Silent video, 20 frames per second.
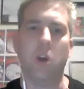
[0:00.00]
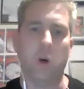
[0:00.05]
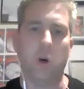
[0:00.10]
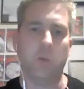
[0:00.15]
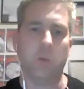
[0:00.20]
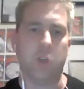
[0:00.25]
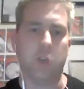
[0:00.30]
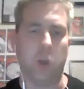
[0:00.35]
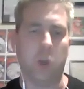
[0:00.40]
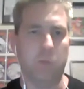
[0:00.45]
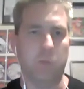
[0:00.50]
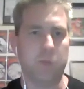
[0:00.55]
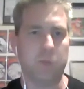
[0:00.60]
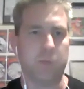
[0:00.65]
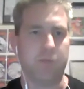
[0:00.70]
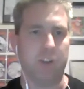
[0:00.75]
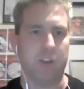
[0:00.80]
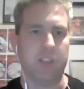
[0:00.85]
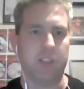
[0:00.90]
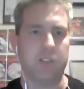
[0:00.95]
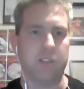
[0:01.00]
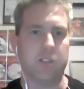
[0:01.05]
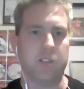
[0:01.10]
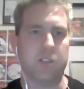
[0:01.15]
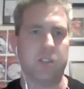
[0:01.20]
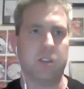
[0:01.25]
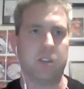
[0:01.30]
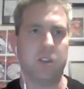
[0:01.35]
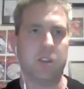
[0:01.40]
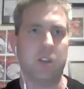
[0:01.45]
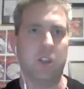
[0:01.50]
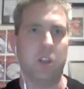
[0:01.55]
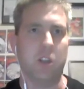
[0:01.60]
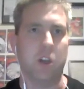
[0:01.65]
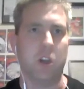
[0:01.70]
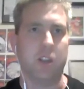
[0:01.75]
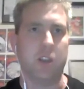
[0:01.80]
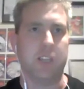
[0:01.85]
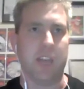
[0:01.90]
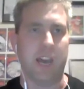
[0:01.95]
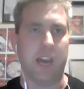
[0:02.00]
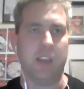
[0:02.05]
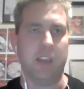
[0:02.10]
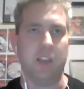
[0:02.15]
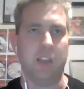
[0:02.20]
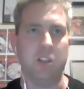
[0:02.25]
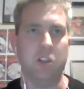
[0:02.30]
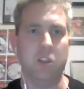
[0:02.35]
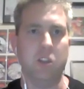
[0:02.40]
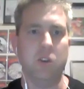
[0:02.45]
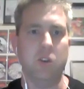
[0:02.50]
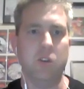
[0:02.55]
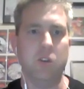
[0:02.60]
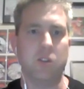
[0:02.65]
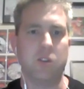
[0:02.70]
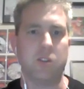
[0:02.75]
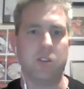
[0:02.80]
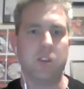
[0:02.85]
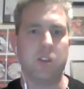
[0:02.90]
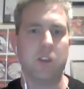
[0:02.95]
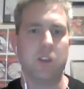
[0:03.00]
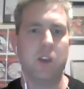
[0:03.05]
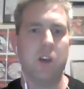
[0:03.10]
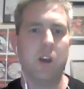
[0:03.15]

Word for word: helped Hermes Press locate and use